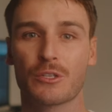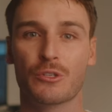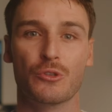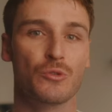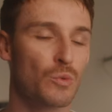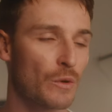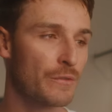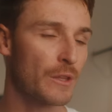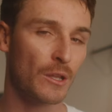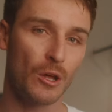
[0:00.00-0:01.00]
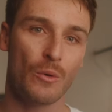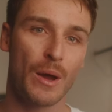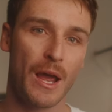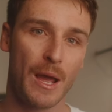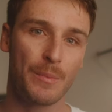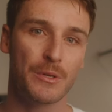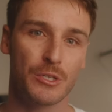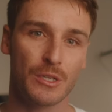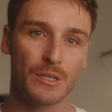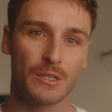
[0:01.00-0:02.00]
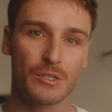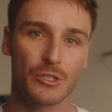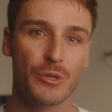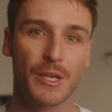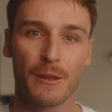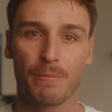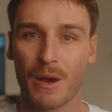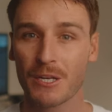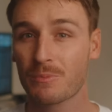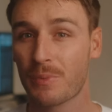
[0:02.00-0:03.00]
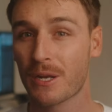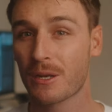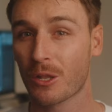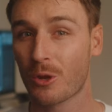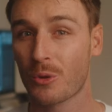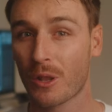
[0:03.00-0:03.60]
to do with the lower aperture. So you get much better low